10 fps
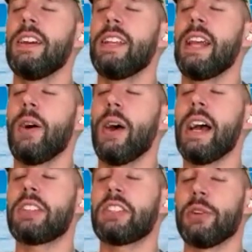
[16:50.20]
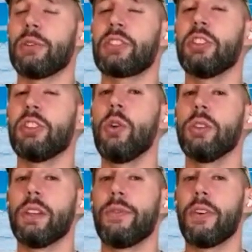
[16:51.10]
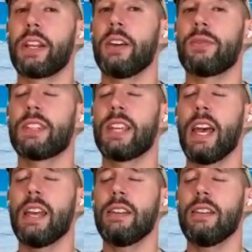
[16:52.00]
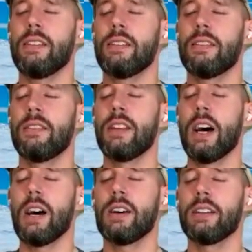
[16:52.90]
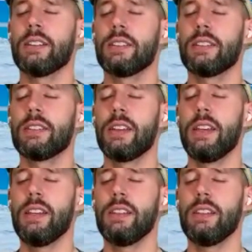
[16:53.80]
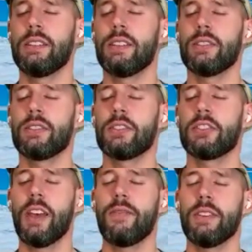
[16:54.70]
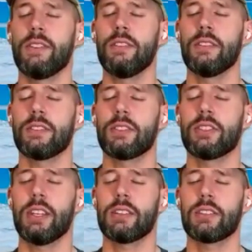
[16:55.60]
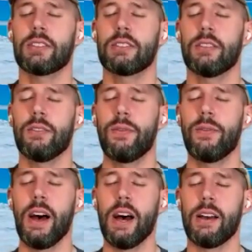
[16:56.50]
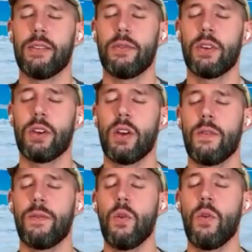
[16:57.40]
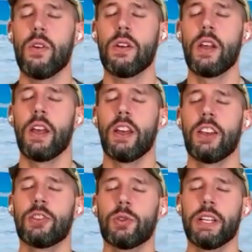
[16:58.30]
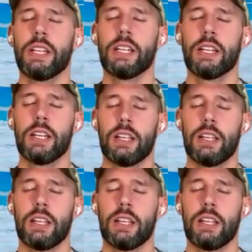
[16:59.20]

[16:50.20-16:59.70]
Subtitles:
And now exhale slowly for a count of 10, 9, 8, 7, 6, 5, 4, 3,